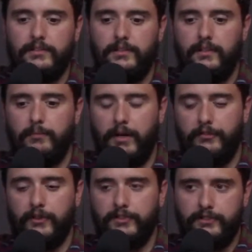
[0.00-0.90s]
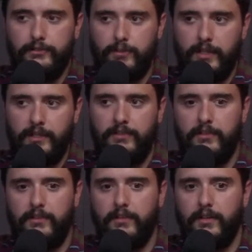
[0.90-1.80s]
my first 2 runs,
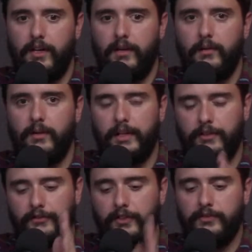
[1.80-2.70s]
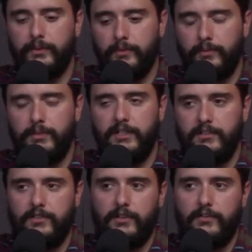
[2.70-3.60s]
the first one was pretty
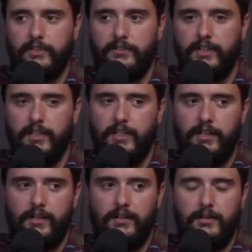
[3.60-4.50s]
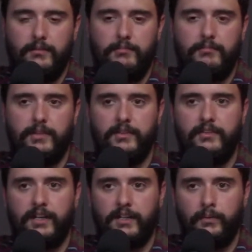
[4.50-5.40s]
conservative. The
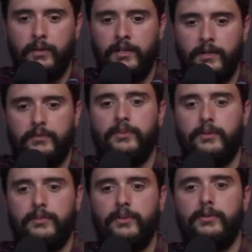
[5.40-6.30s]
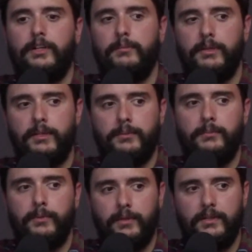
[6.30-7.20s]
second one I toned it up a little bit
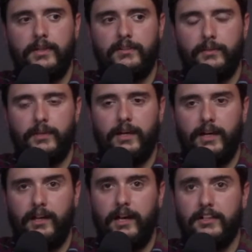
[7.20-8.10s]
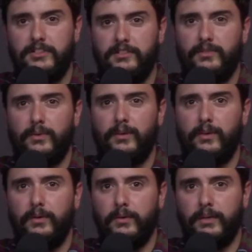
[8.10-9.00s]
more, and that's where I actually scored
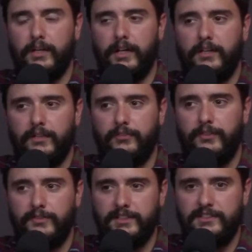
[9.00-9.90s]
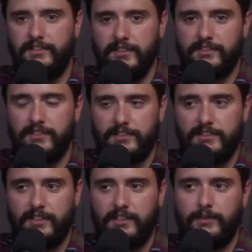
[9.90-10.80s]
lower. I got a 56 on the
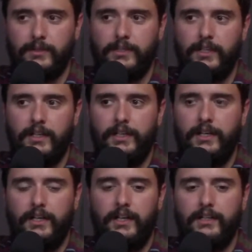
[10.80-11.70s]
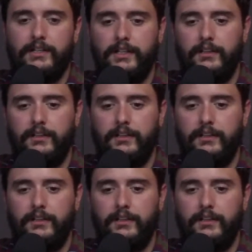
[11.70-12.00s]
second run. And then the